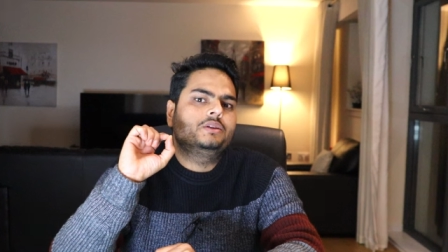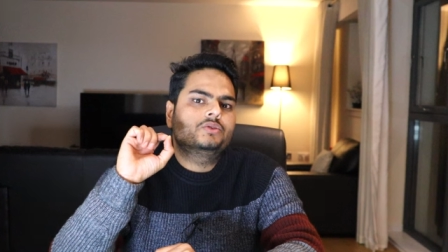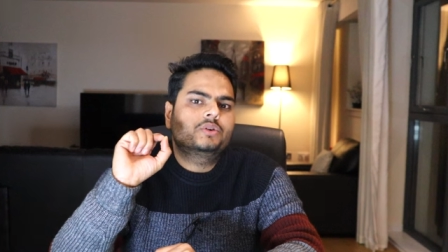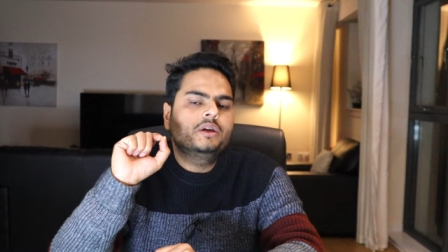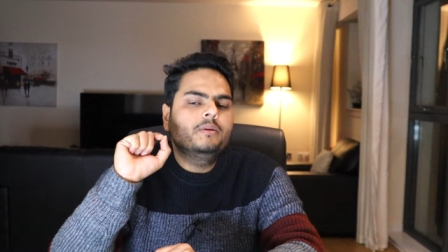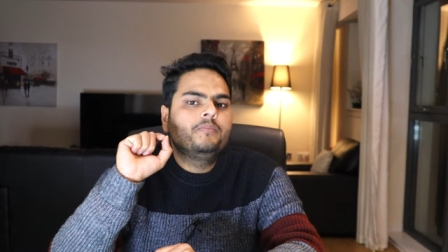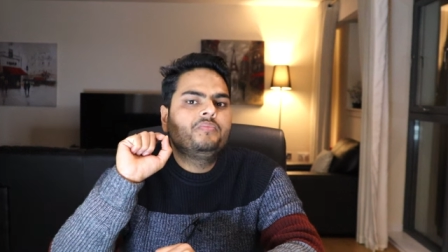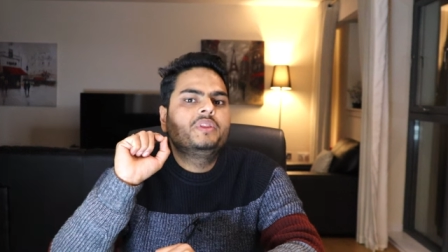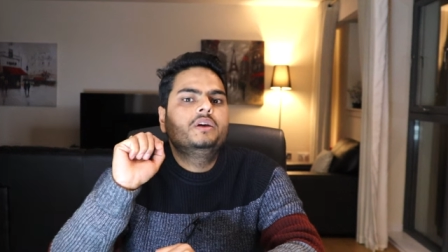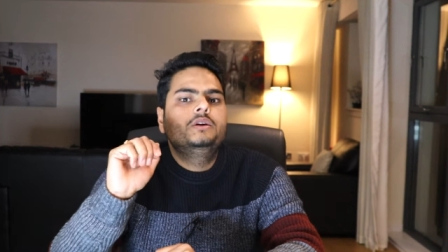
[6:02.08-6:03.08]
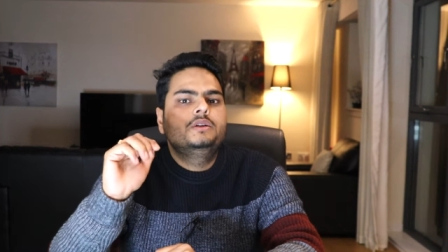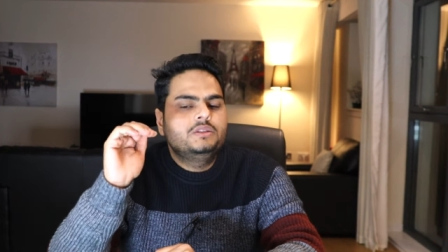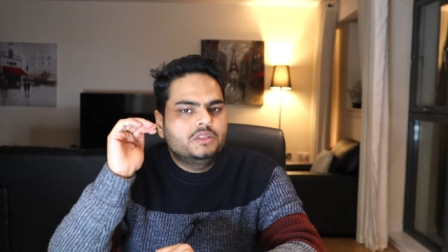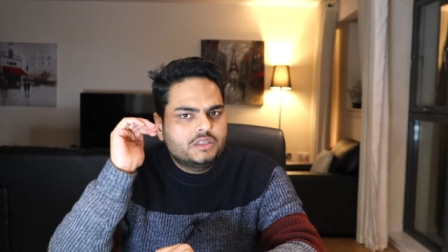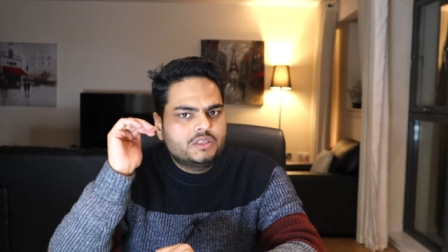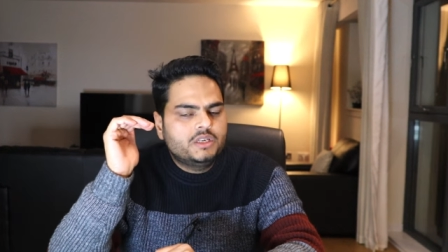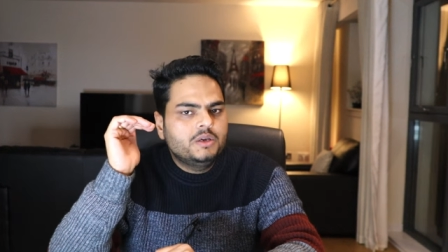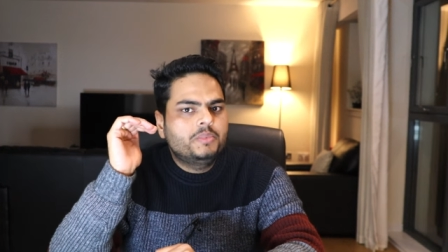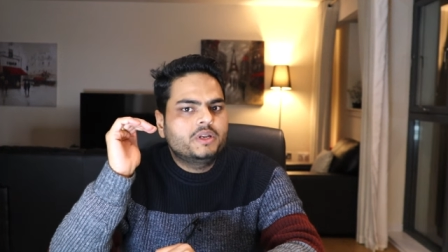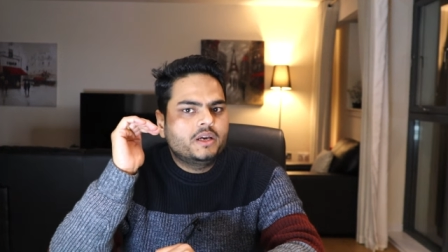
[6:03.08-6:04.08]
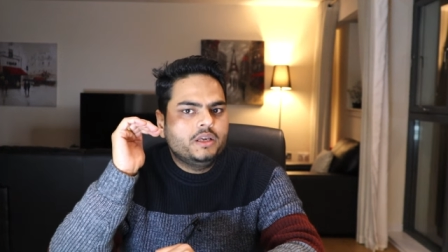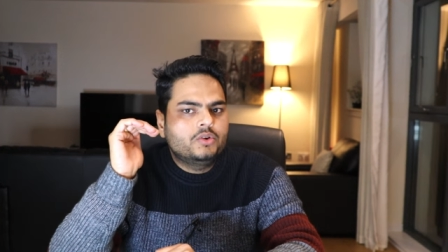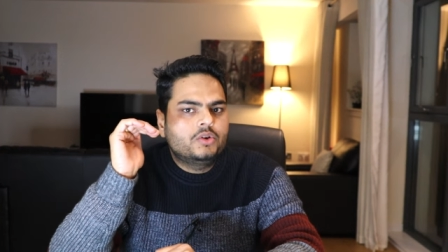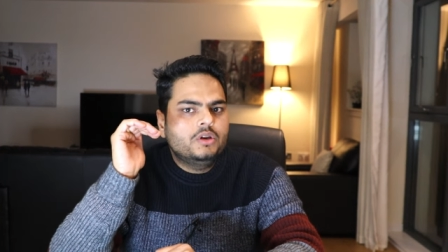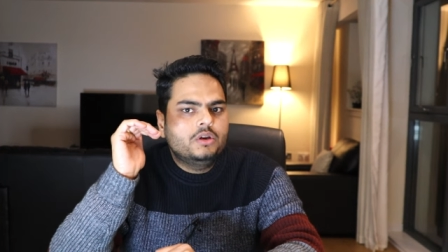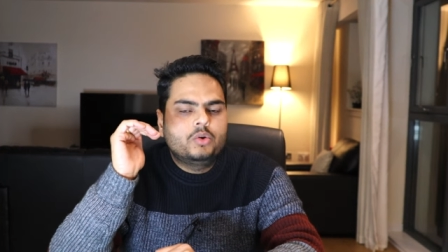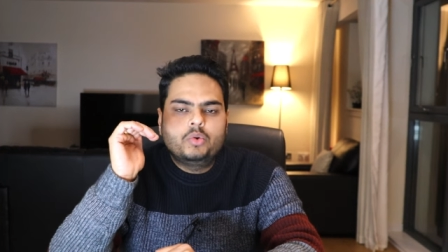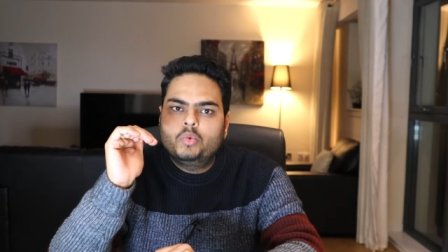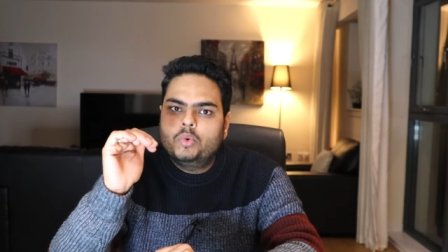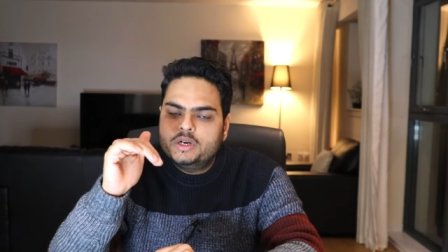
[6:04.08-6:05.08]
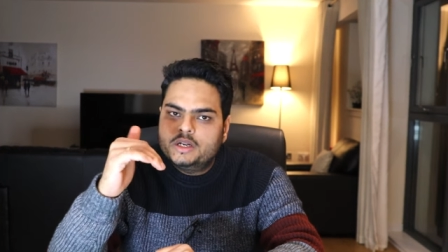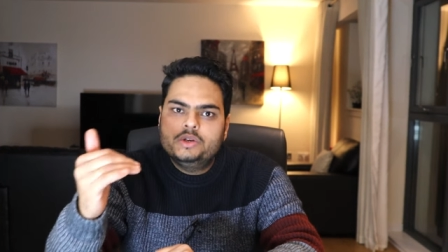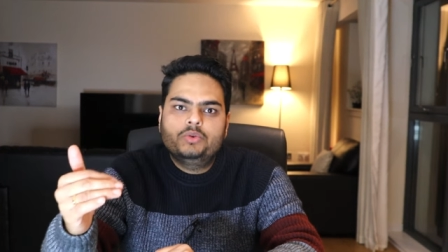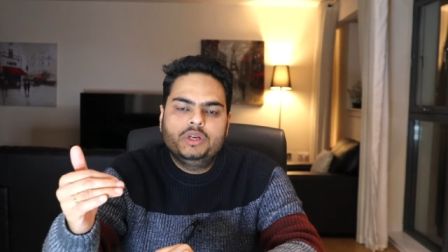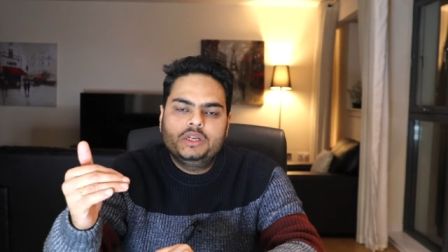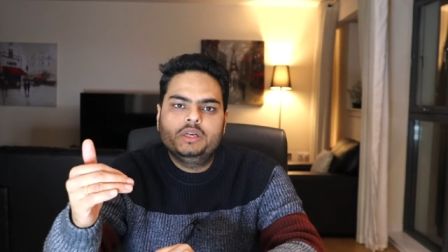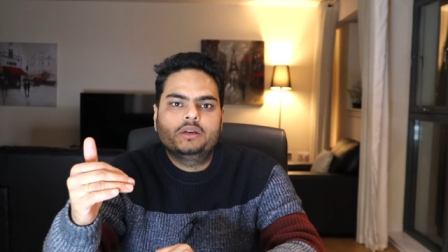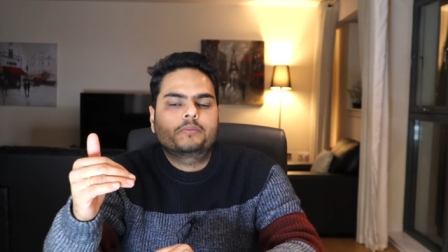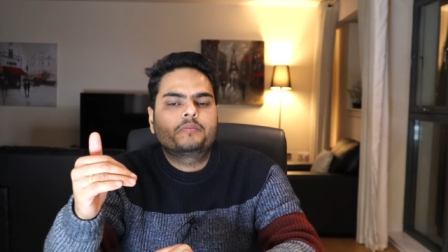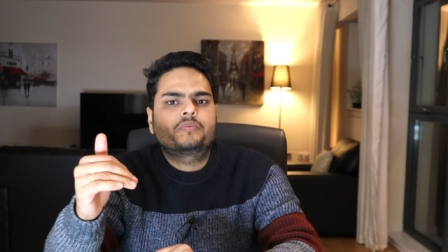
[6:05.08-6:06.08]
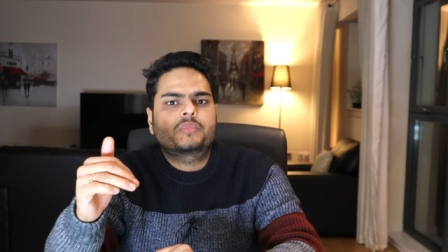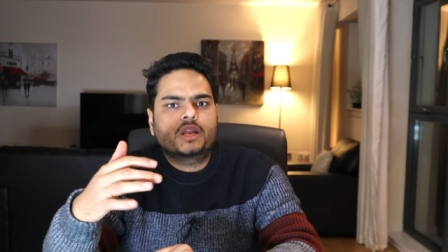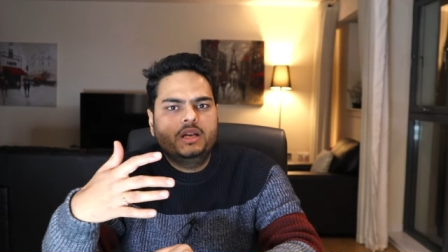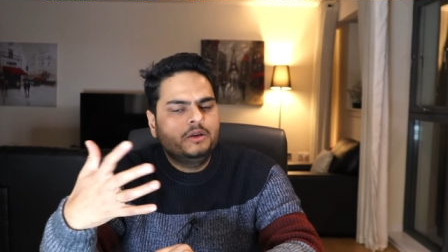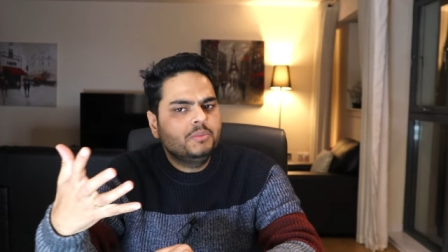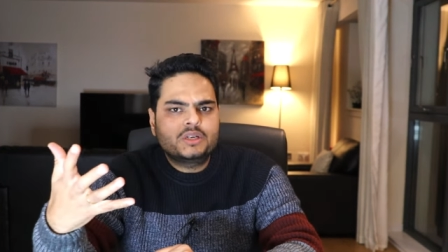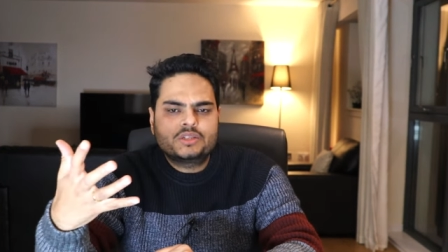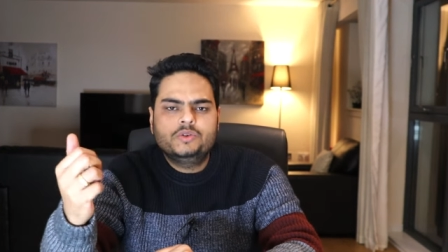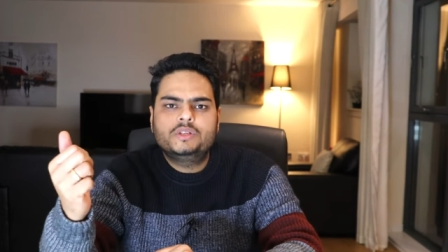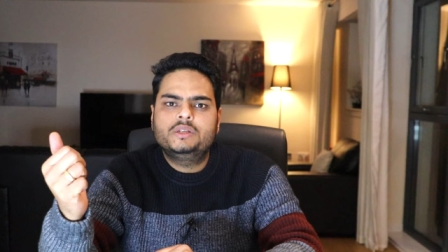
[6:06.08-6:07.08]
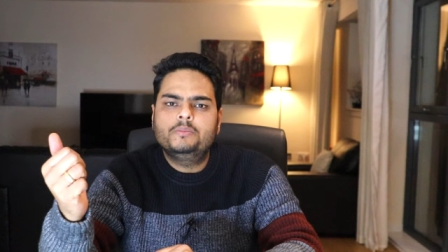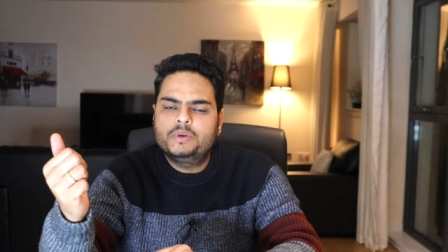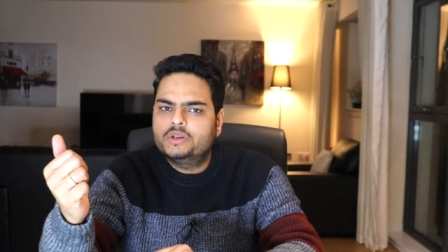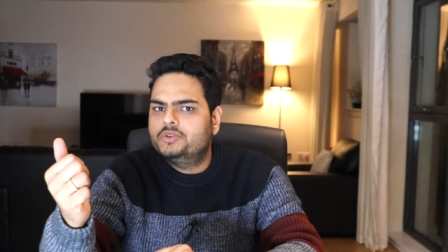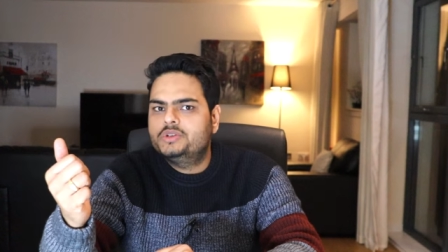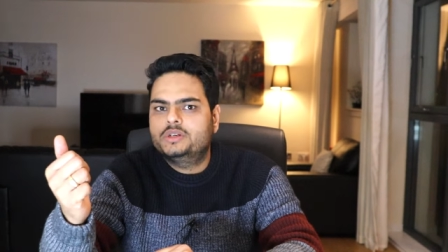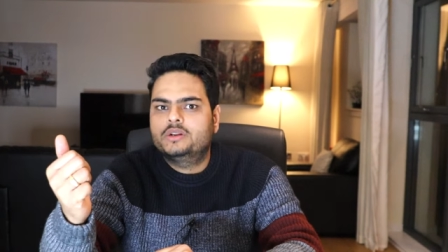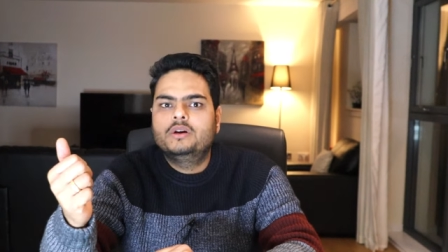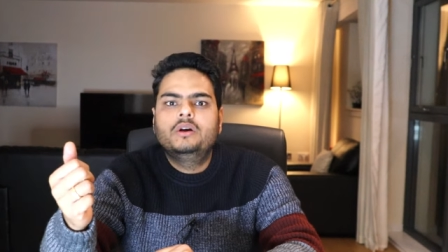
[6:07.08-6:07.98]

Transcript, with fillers: things. Okay, just keep an eye on what are you eating. Let me ask you a simple question.